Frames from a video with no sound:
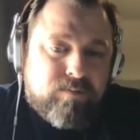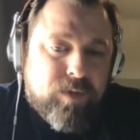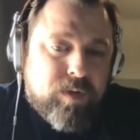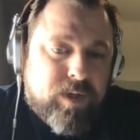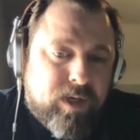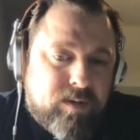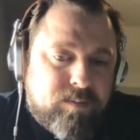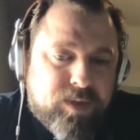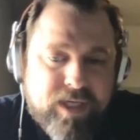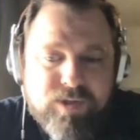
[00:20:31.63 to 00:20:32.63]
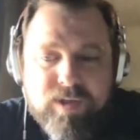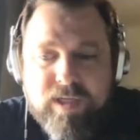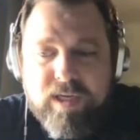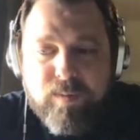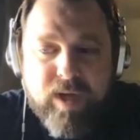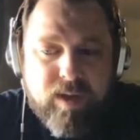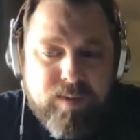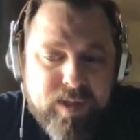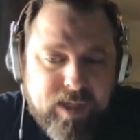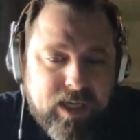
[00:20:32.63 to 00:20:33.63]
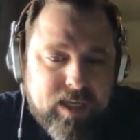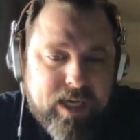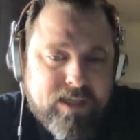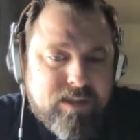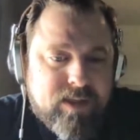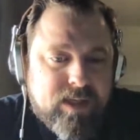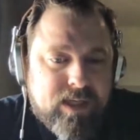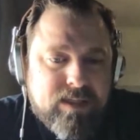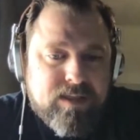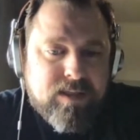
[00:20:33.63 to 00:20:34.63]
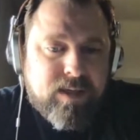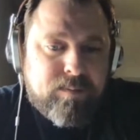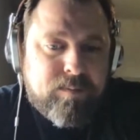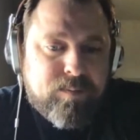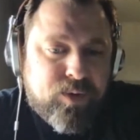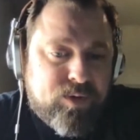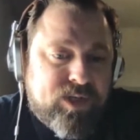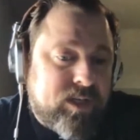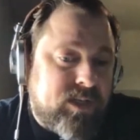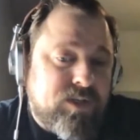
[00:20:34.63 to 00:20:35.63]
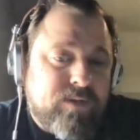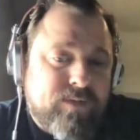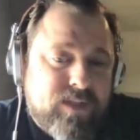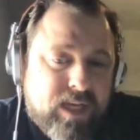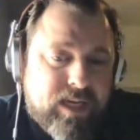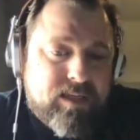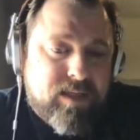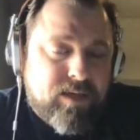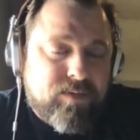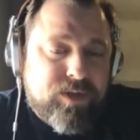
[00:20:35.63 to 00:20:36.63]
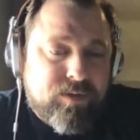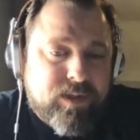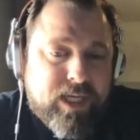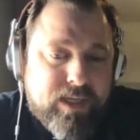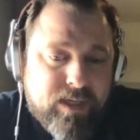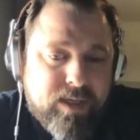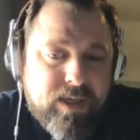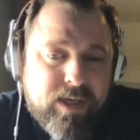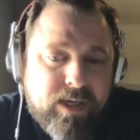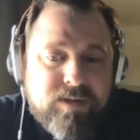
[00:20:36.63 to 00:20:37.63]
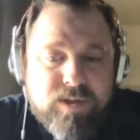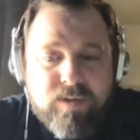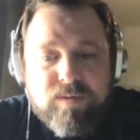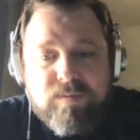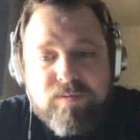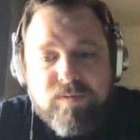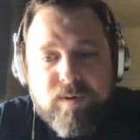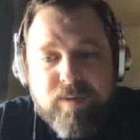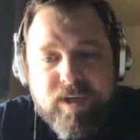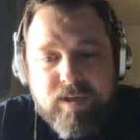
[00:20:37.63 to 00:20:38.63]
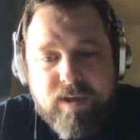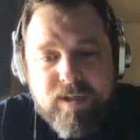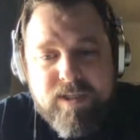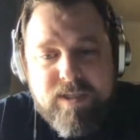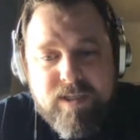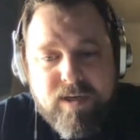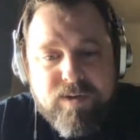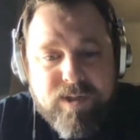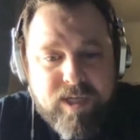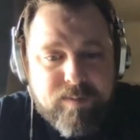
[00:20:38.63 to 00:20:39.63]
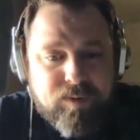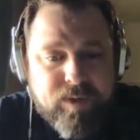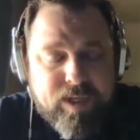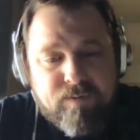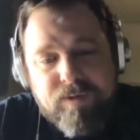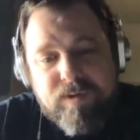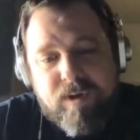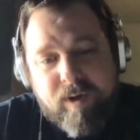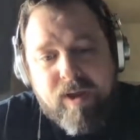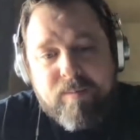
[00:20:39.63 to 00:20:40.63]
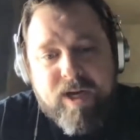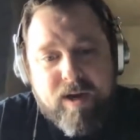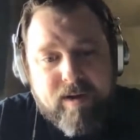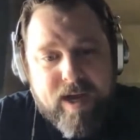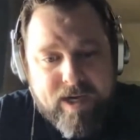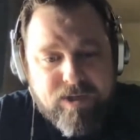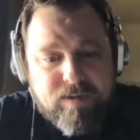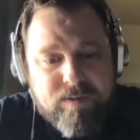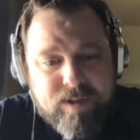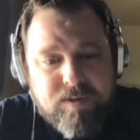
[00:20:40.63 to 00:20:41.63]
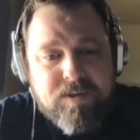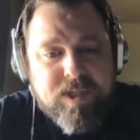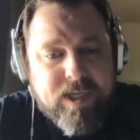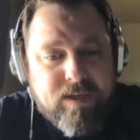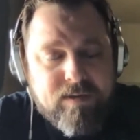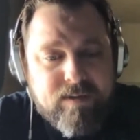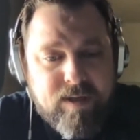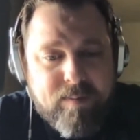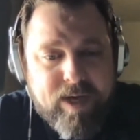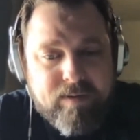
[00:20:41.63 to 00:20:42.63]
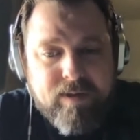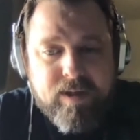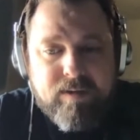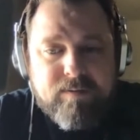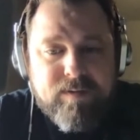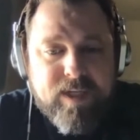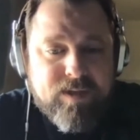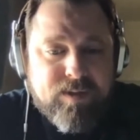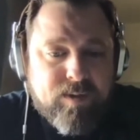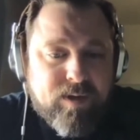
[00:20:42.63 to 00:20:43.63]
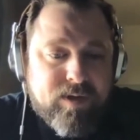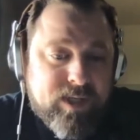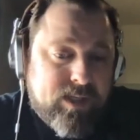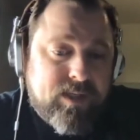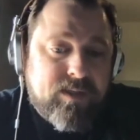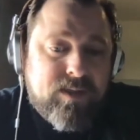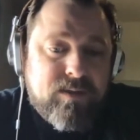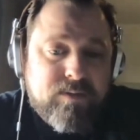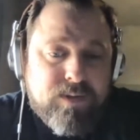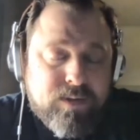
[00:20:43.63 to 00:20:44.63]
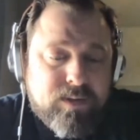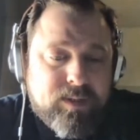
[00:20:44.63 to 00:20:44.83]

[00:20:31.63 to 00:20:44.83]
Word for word: you can potentially get away with an index that is some percentage of the size of the original data. So from a, a T C O standpoint, if you're talking about actually reducing the amount of data stored on disk, it's huge.